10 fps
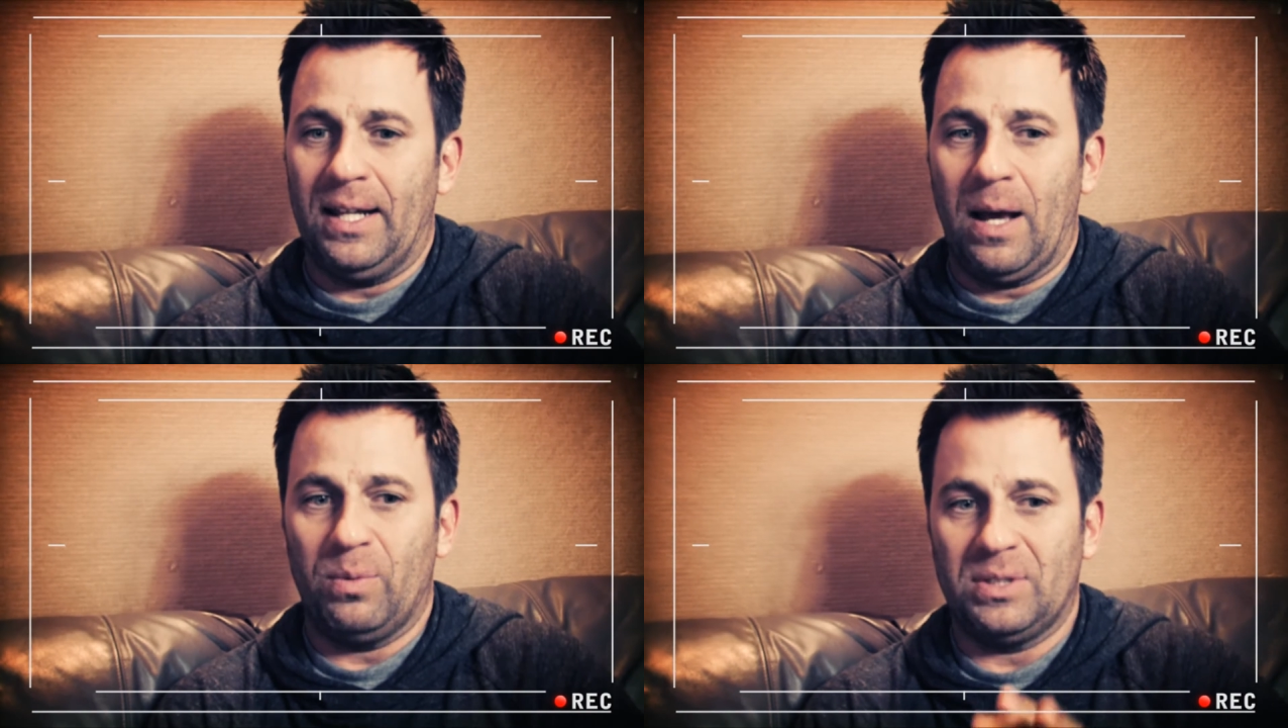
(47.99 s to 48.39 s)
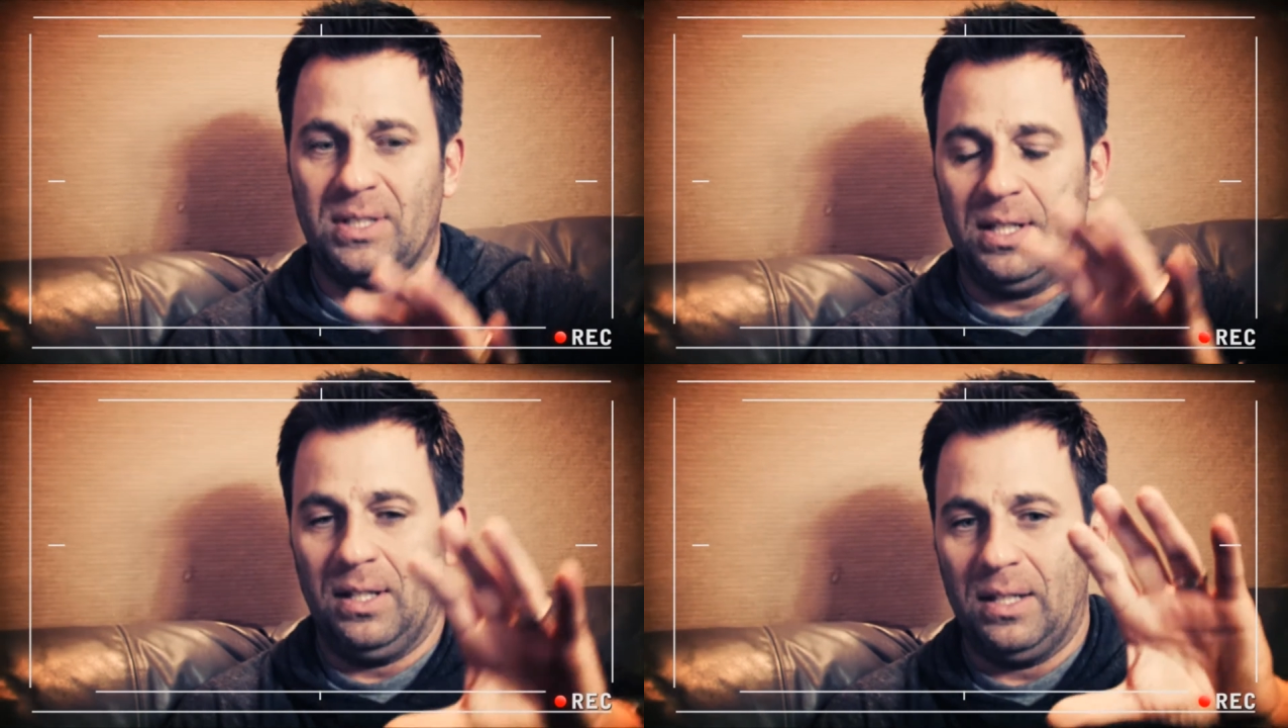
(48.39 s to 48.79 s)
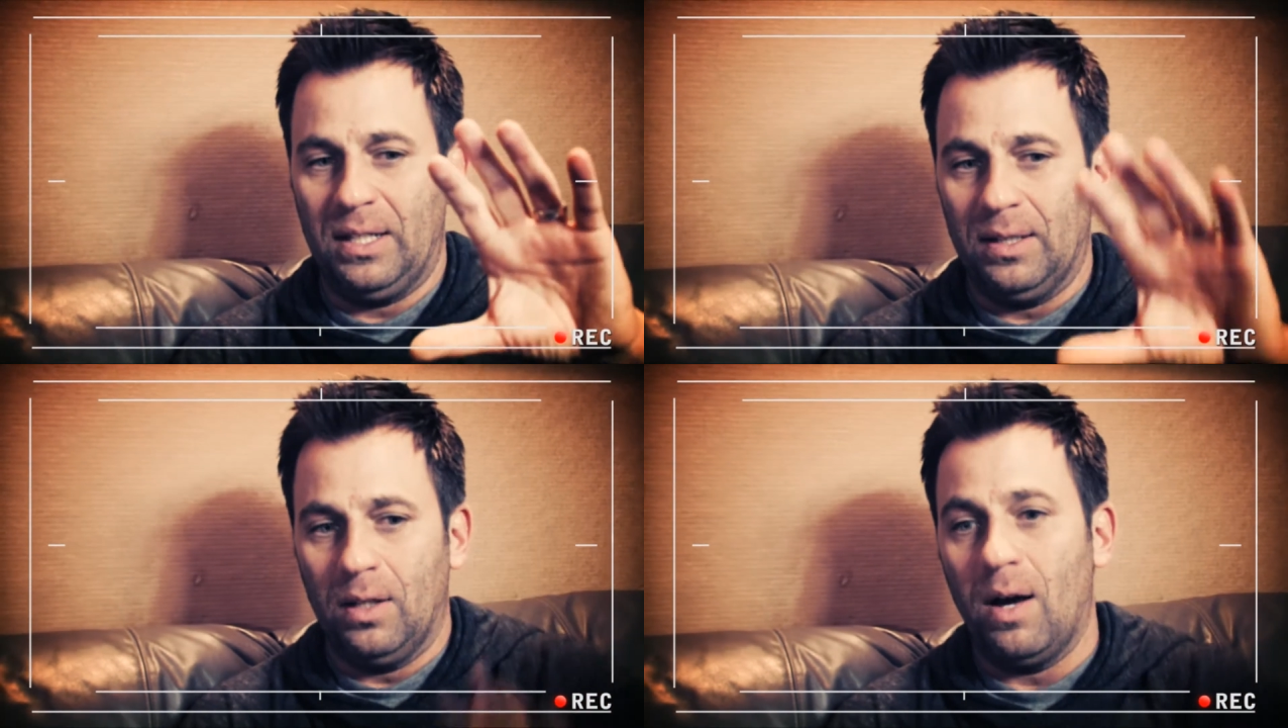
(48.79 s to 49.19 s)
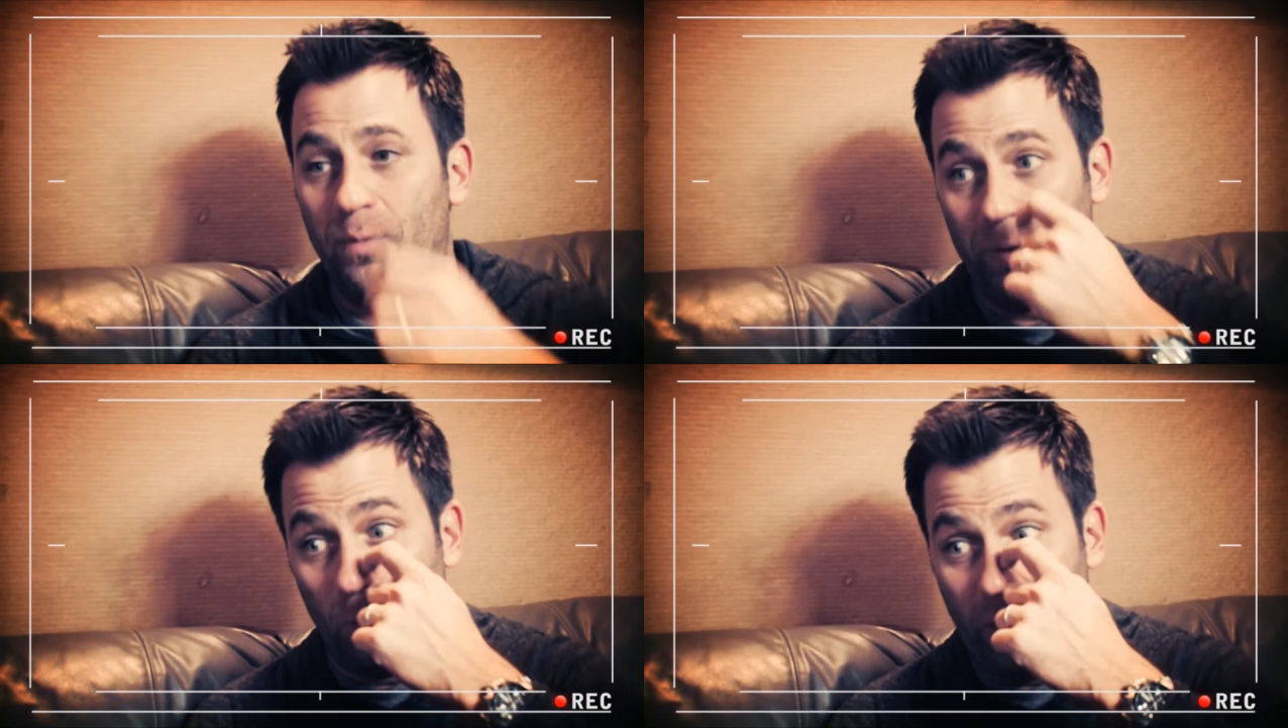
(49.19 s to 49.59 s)
and I was in
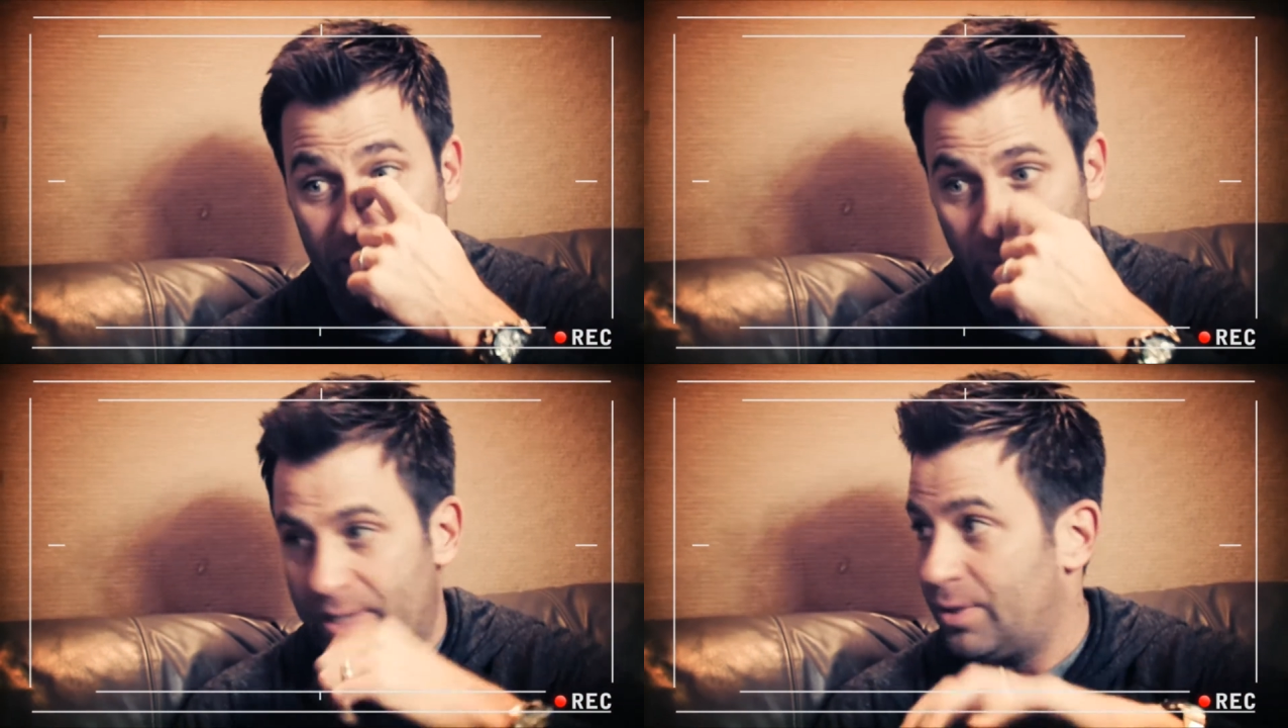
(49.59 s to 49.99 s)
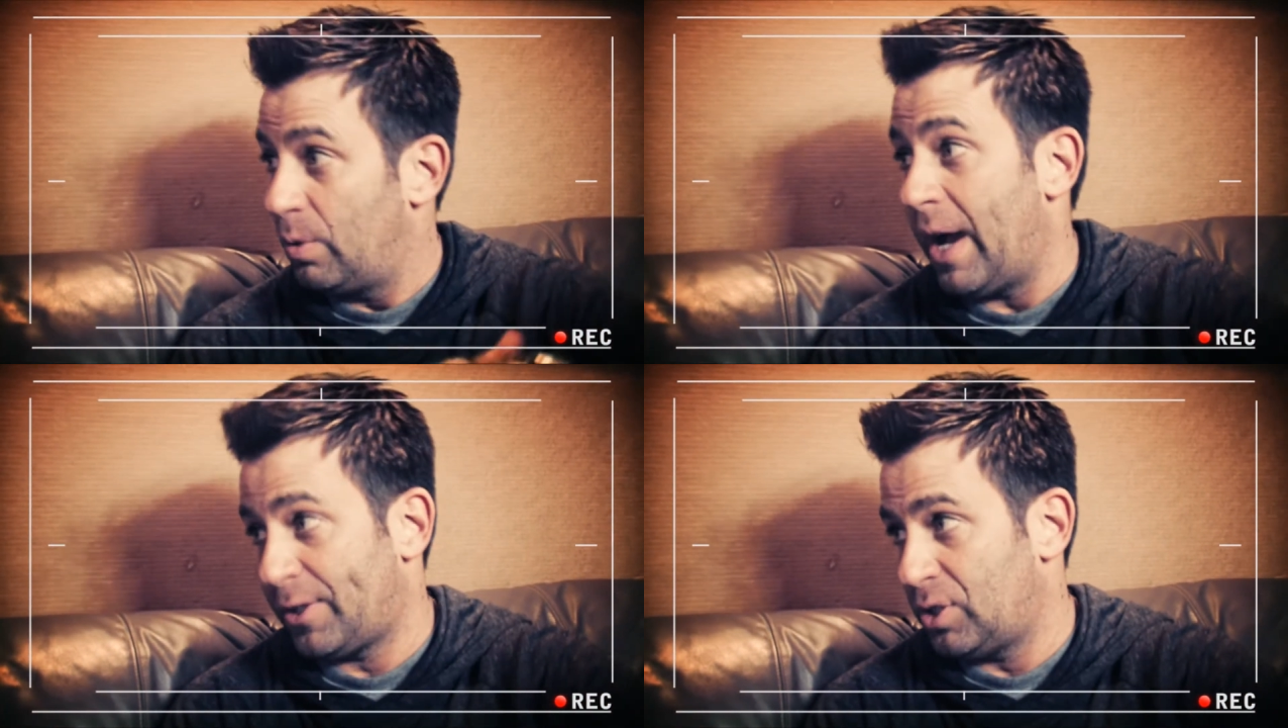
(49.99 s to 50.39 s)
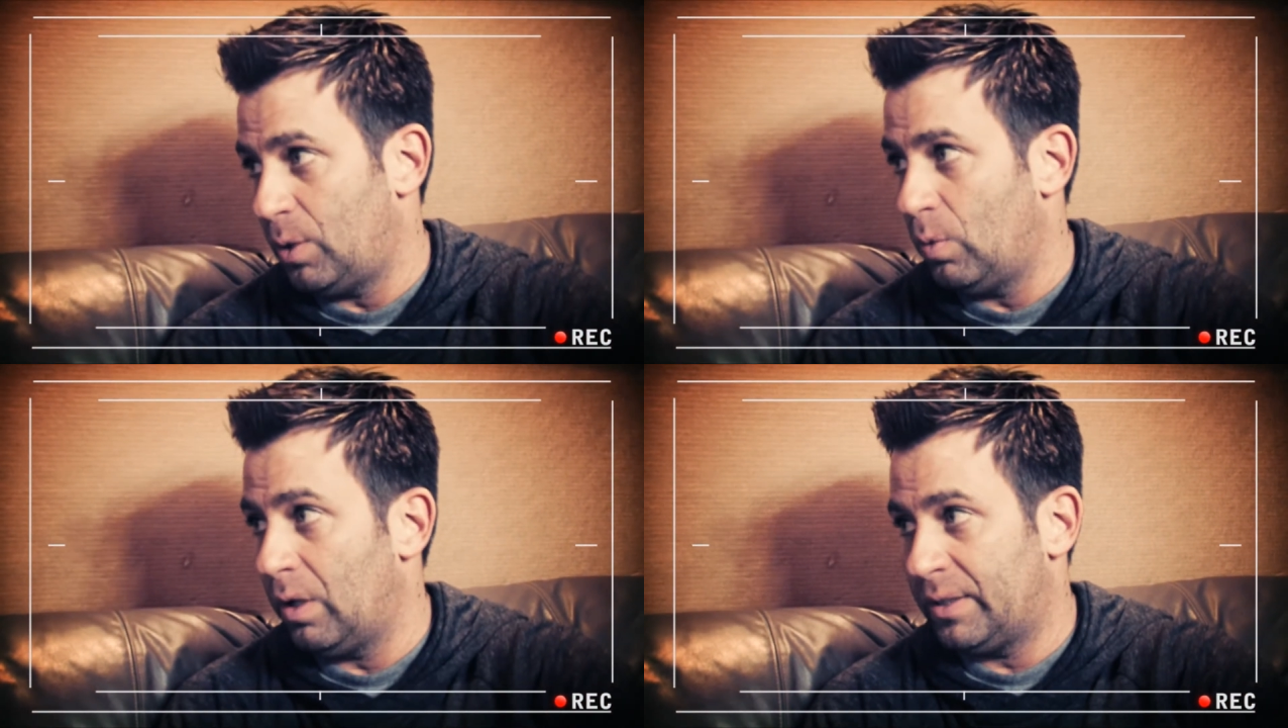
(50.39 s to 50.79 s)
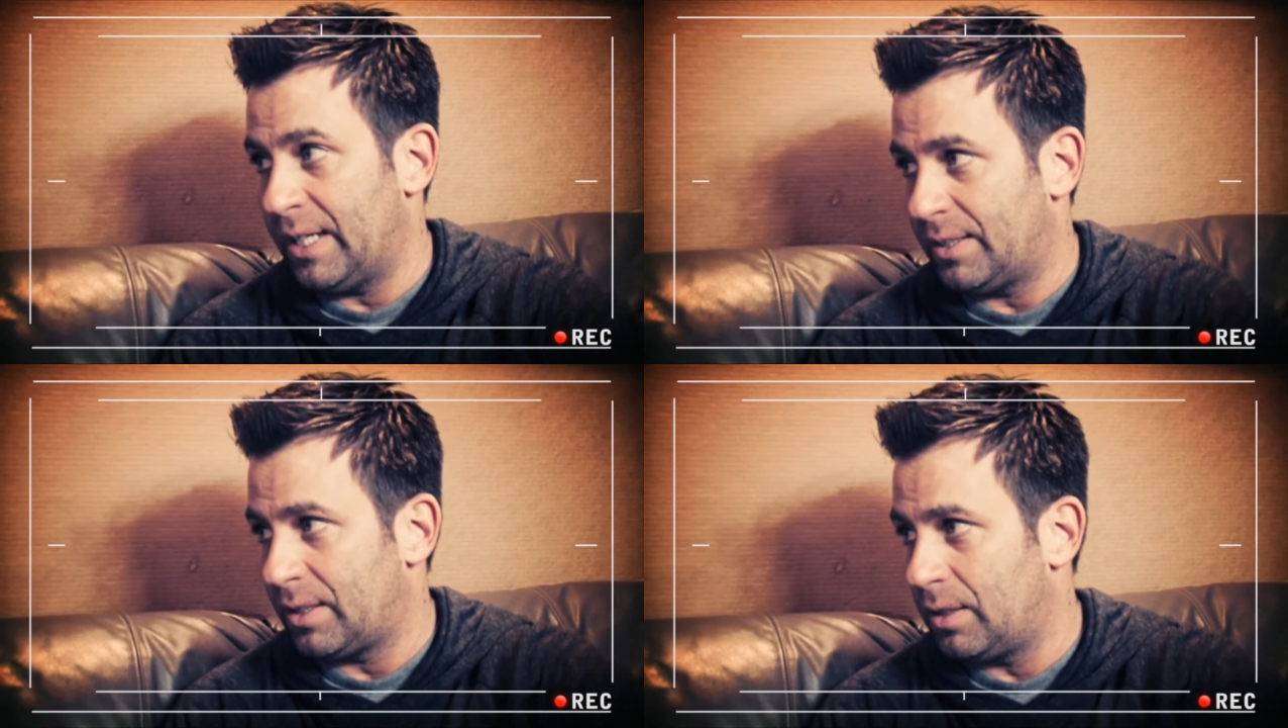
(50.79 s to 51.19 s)
love with a waitress who actually worked
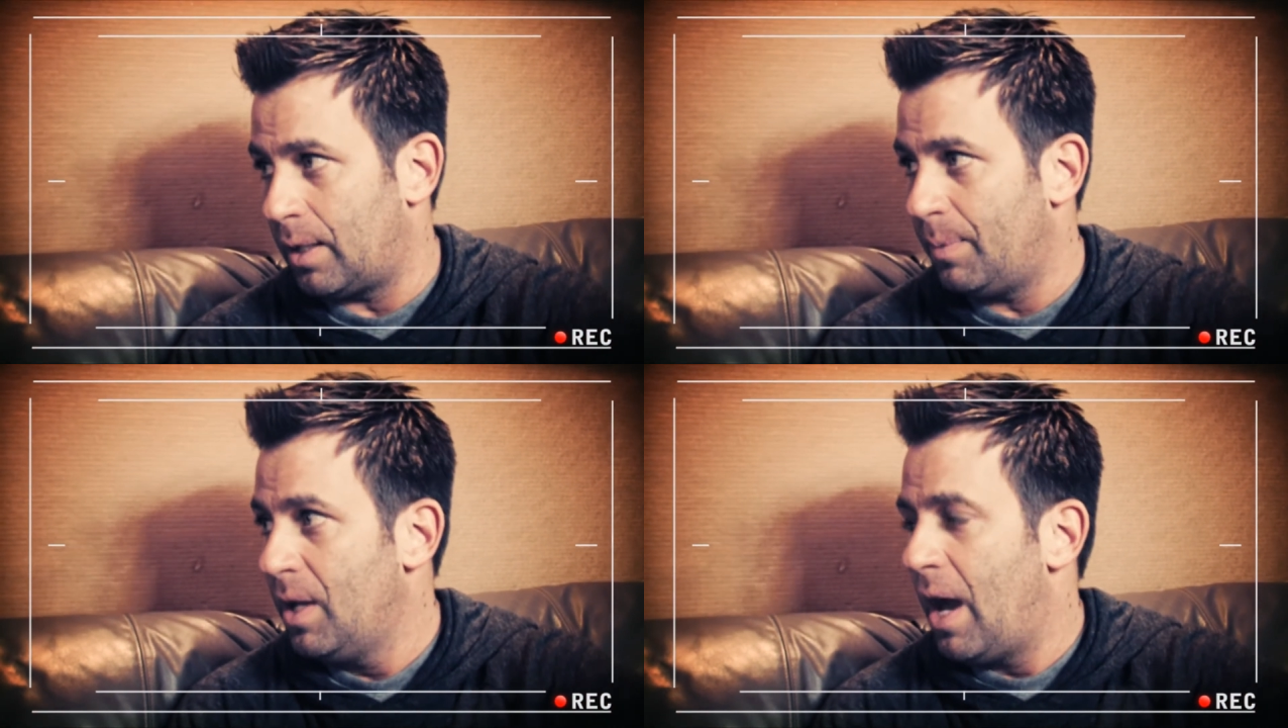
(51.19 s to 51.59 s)
at the club.